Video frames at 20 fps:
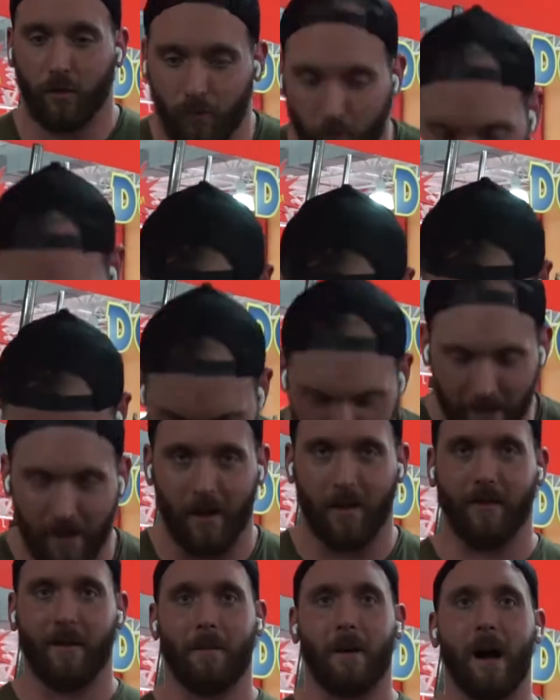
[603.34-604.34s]
throwing it
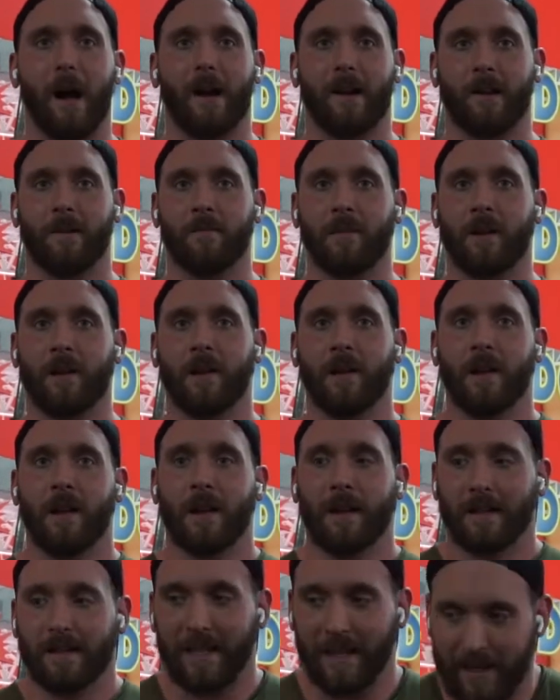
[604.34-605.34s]
on the bottom
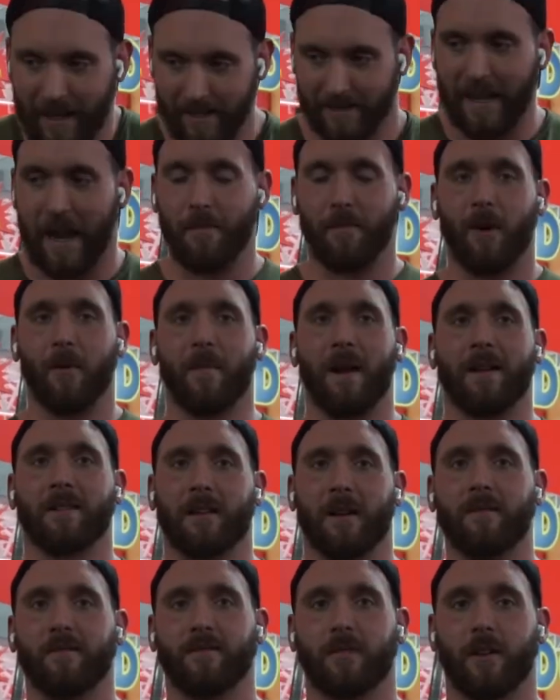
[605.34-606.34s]
to get that
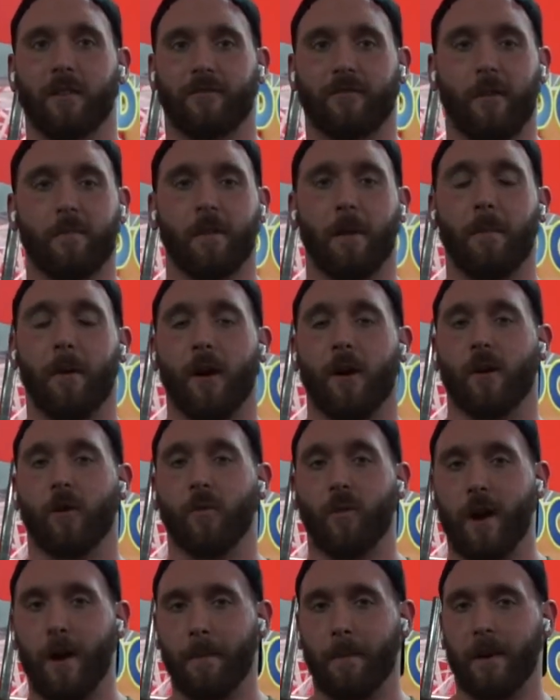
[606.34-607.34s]
momentum from the bar
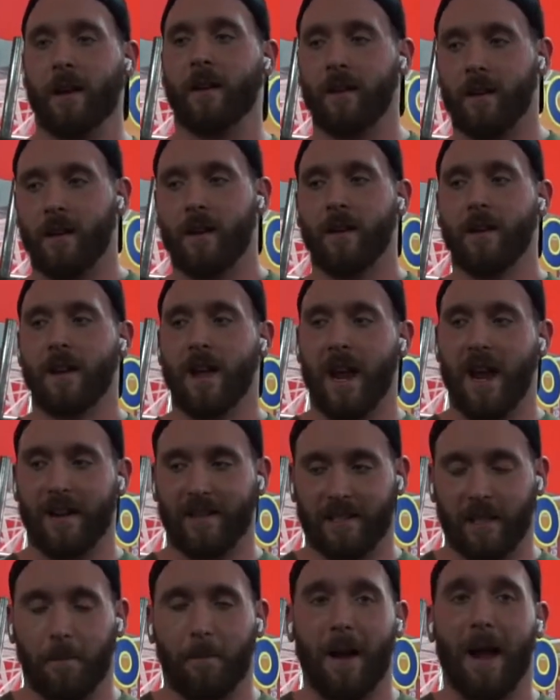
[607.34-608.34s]
whip and
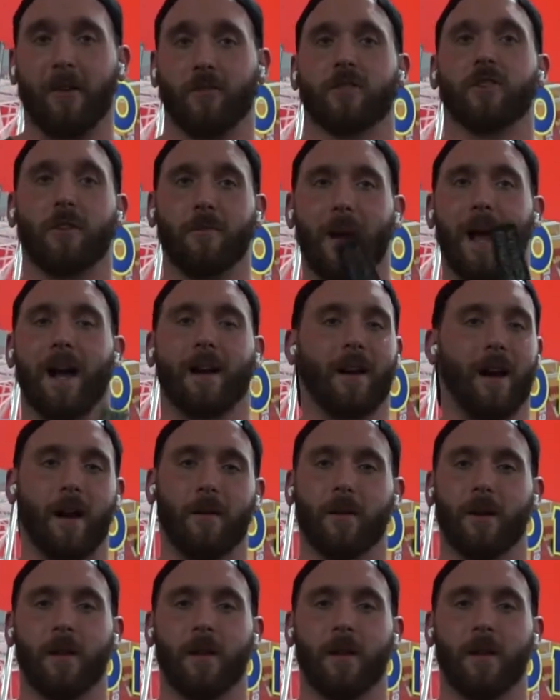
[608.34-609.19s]
to bounce you back up.